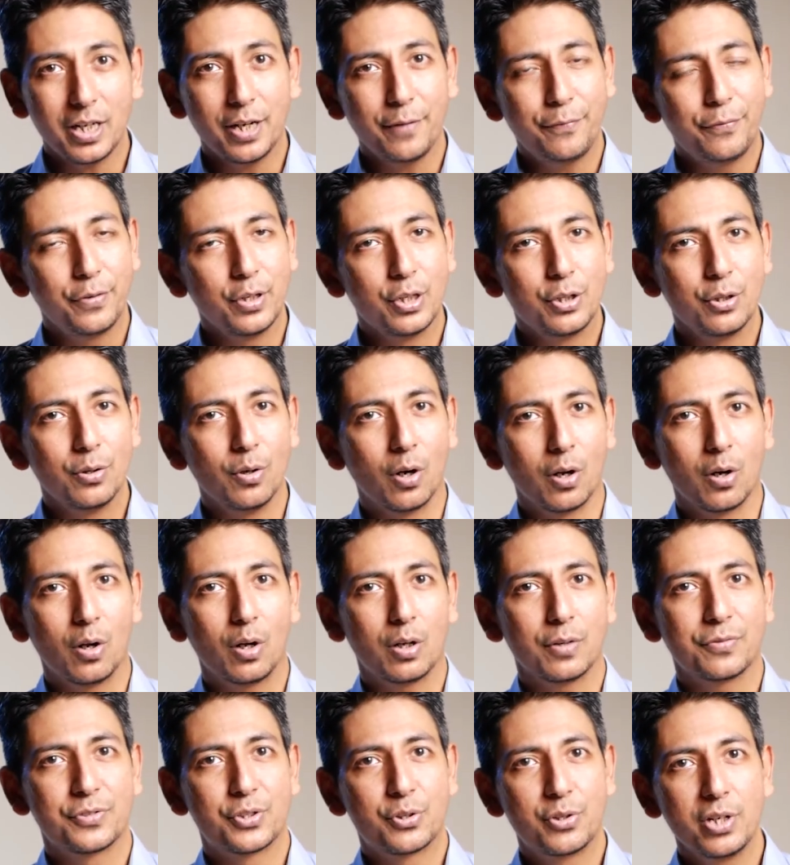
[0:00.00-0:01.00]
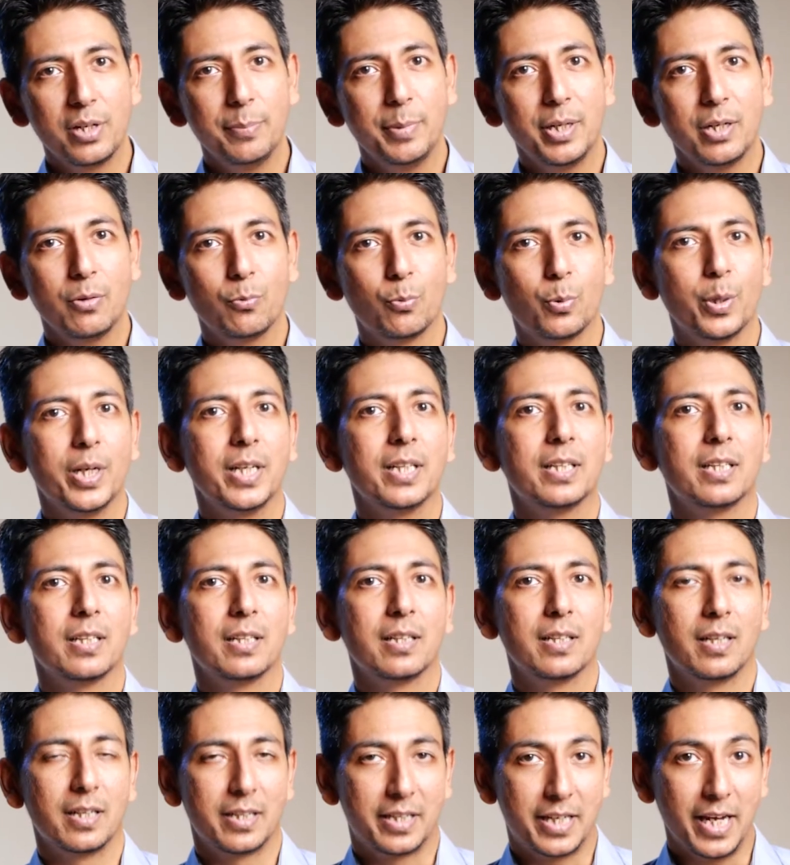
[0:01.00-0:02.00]
if you do a lot of streaming with
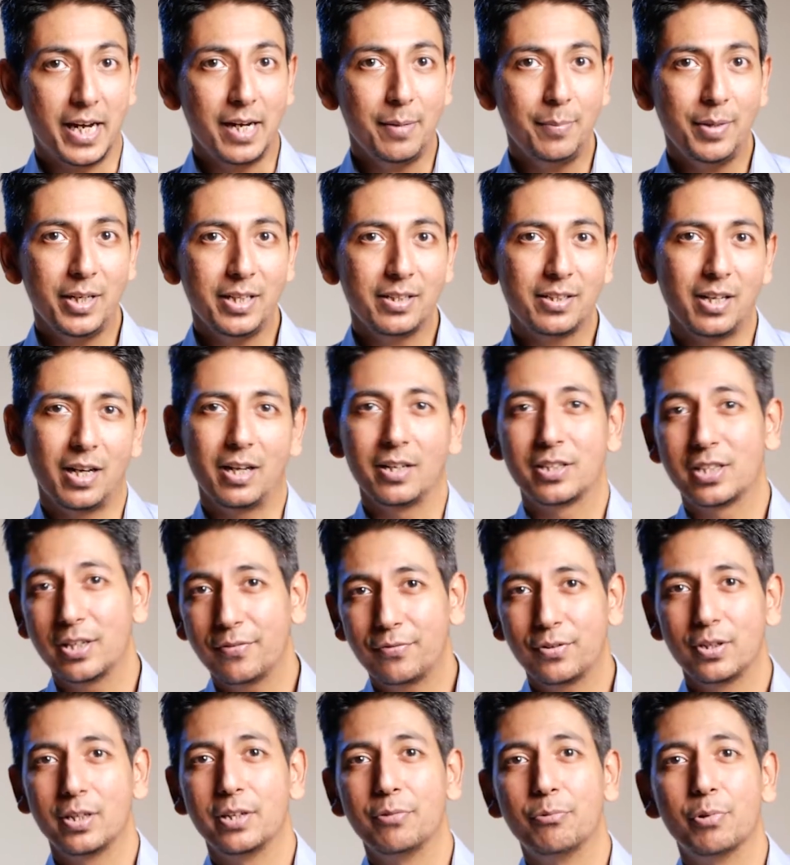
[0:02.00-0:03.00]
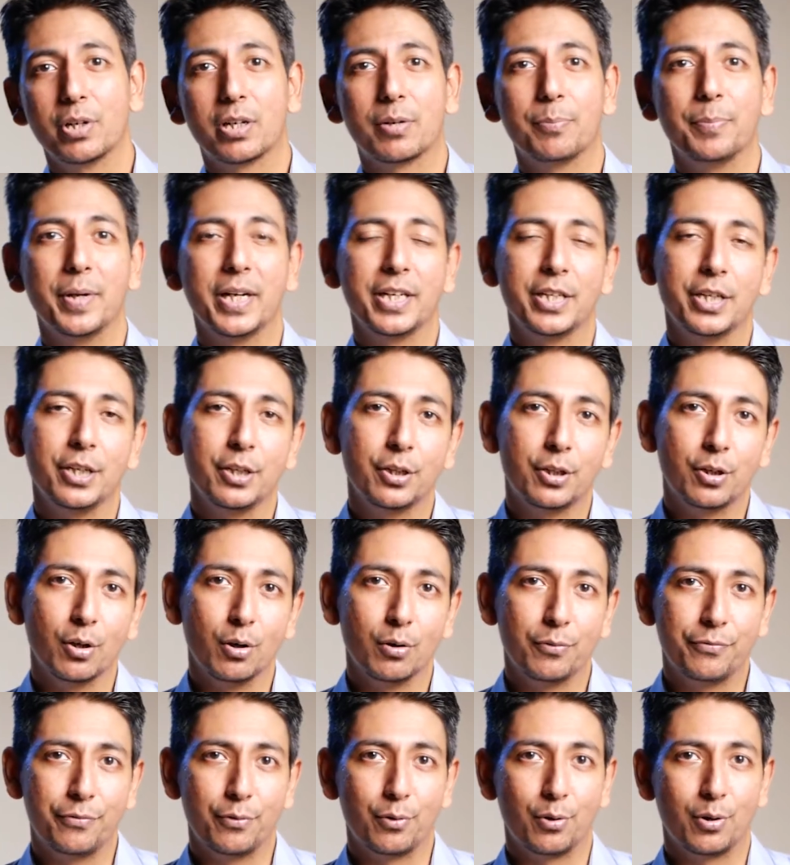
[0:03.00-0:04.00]
gaming, then I definitely recommend you
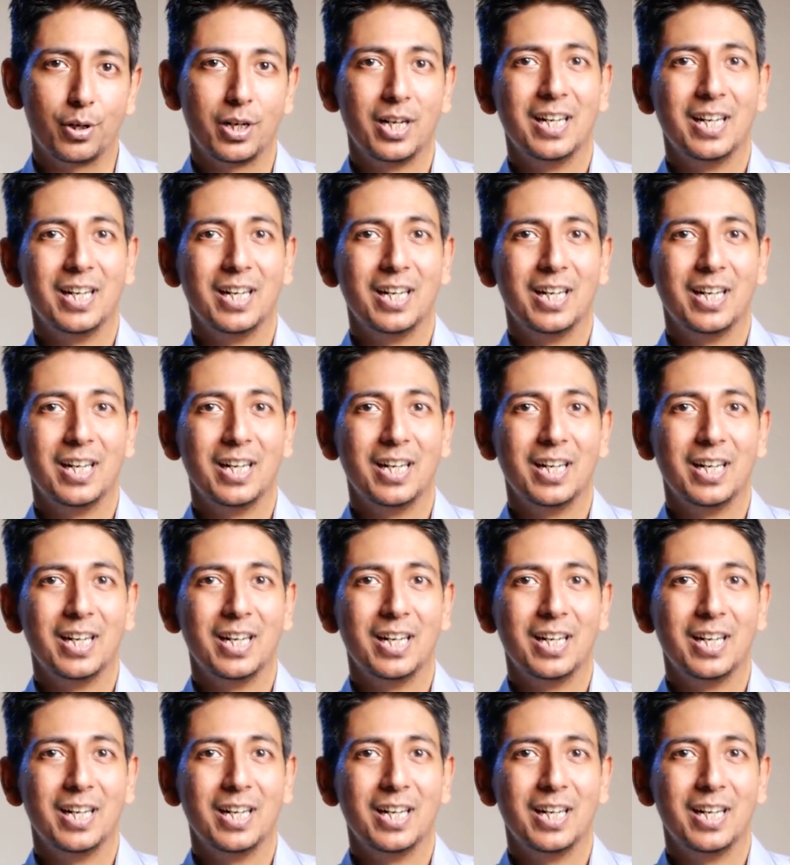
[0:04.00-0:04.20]
go for